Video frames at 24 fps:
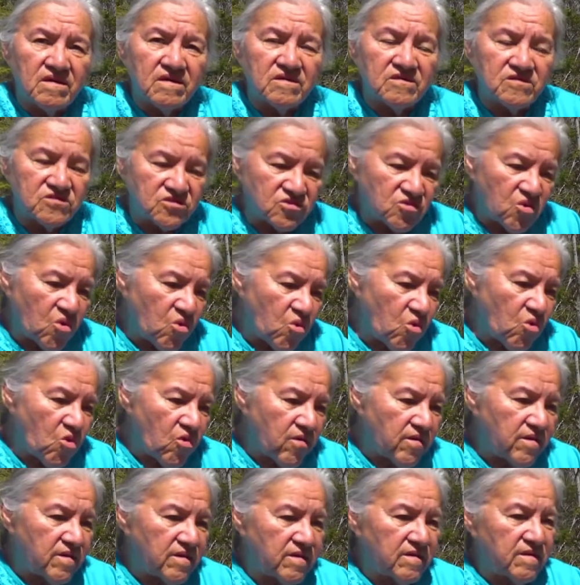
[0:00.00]
And
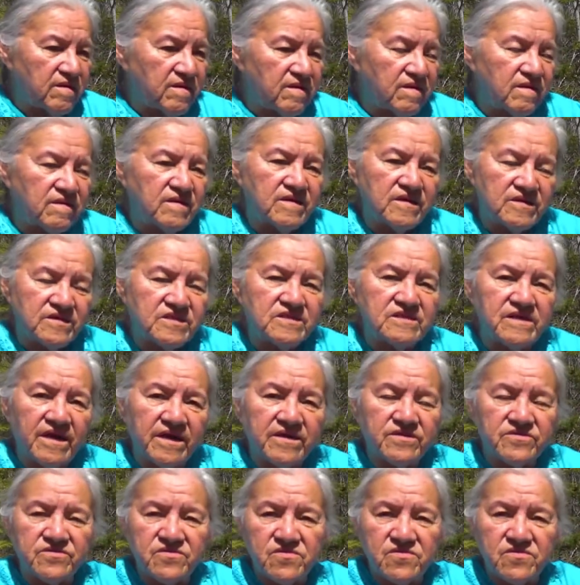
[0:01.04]
so, it's like